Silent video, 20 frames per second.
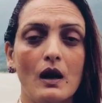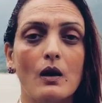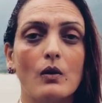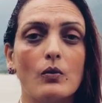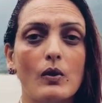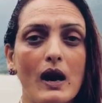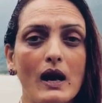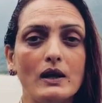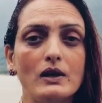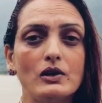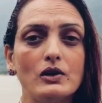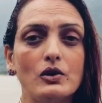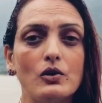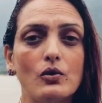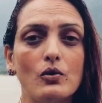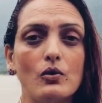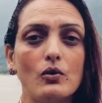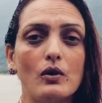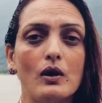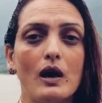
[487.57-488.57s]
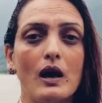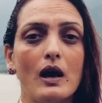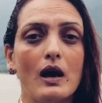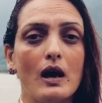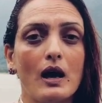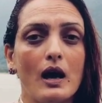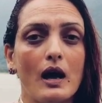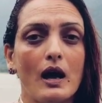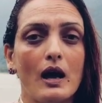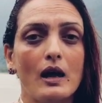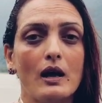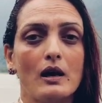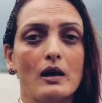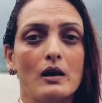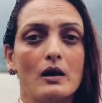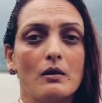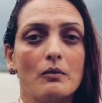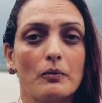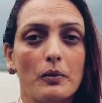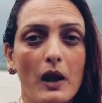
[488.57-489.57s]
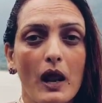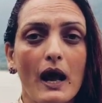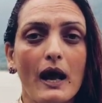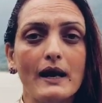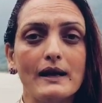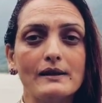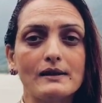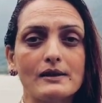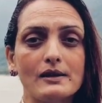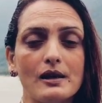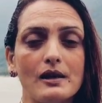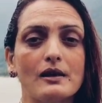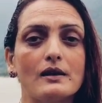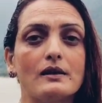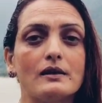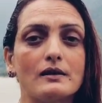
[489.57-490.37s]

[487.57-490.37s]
when you place